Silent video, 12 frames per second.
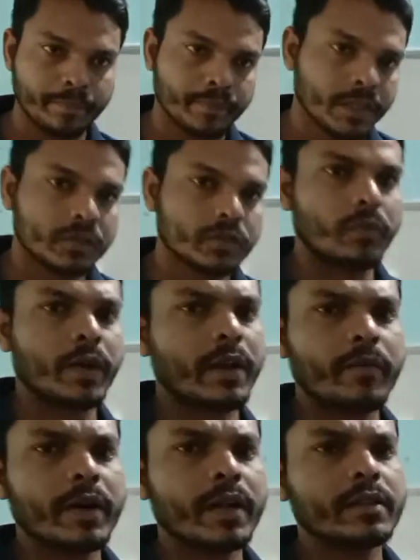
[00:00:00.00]
So
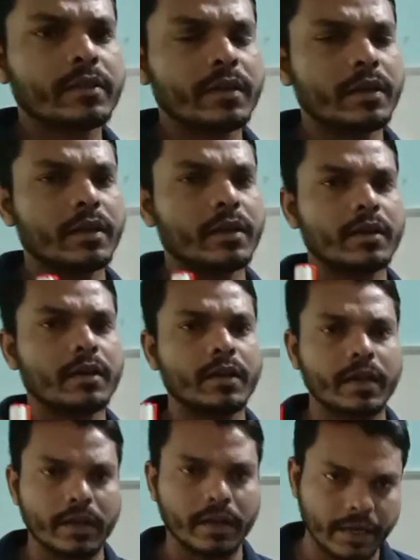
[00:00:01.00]
wherever
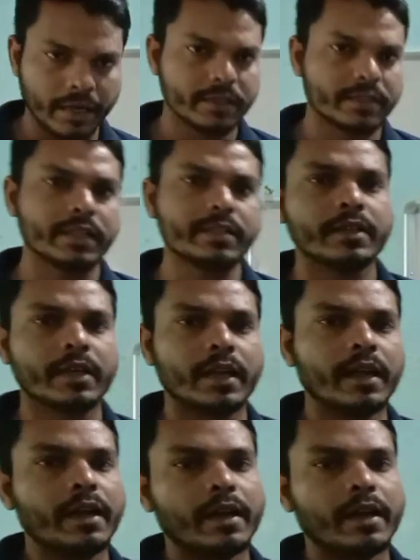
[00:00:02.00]
it is necessary,